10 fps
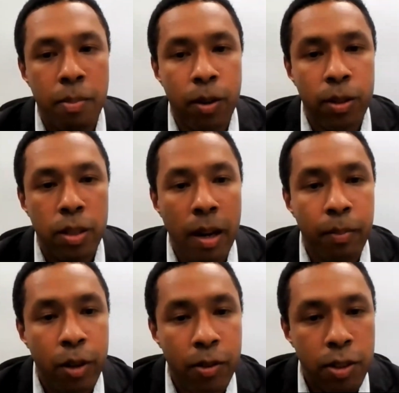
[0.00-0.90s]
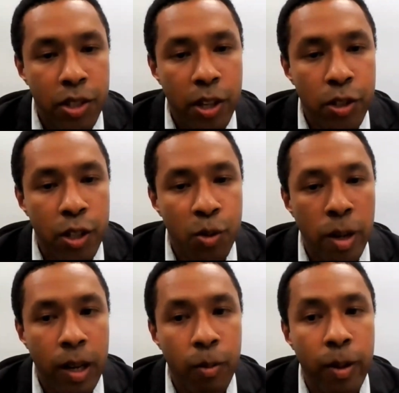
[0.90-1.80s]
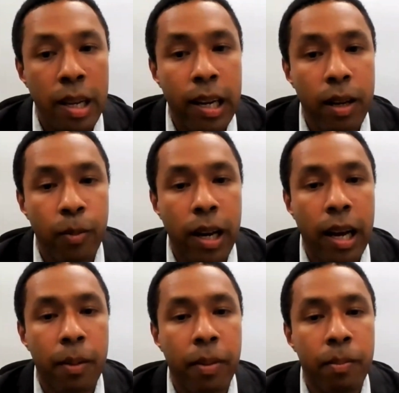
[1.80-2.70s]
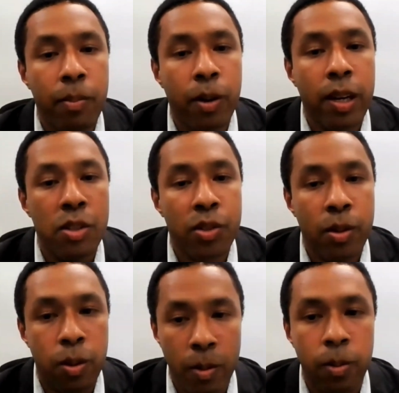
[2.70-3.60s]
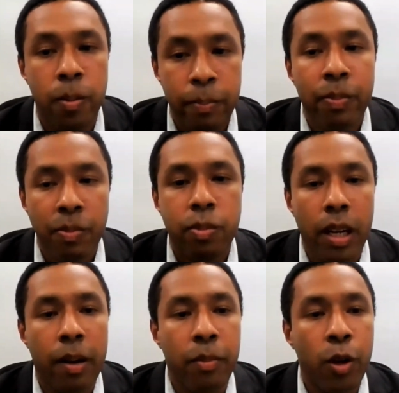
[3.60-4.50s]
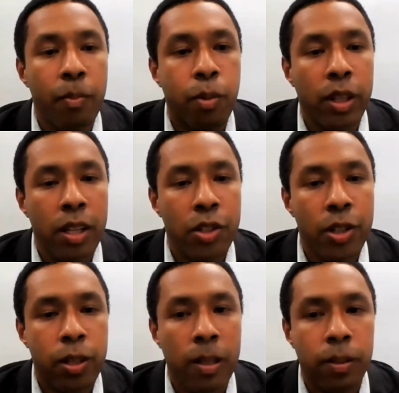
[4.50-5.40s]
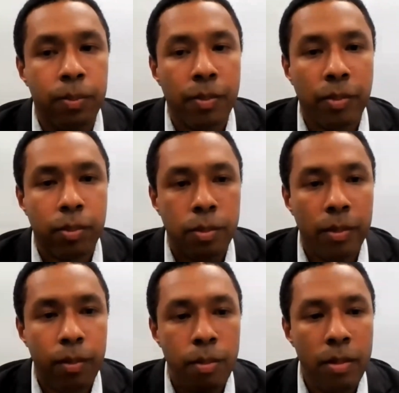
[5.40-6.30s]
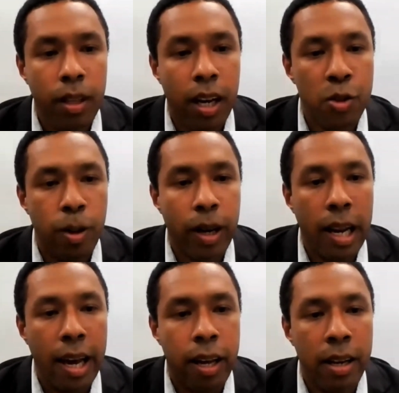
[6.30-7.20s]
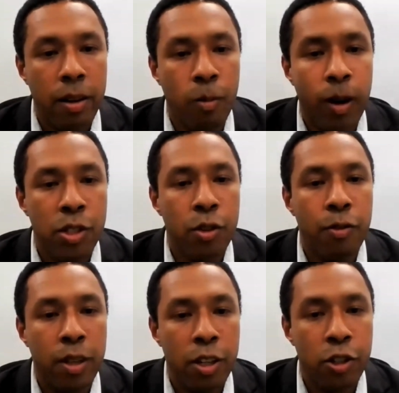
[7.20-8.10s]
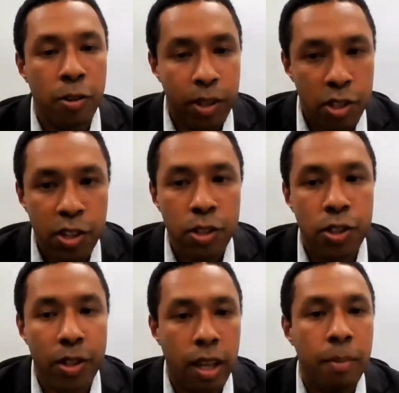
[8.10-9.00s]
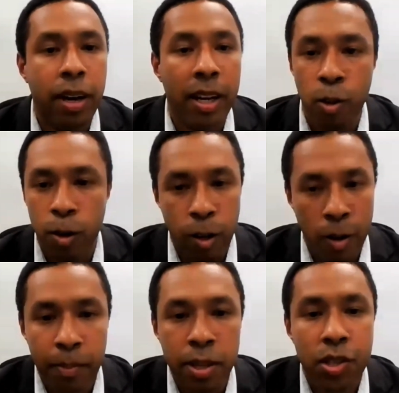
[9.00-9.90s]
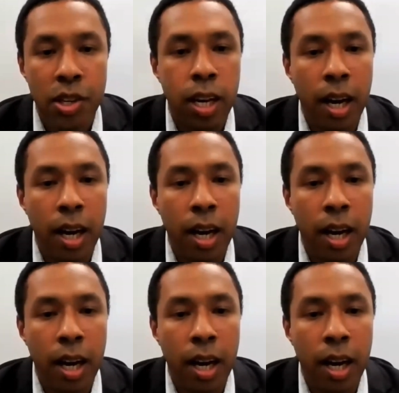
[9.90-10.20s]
about your research as well will help employers know your potential as well. And once you finish your research, they might call you up and say,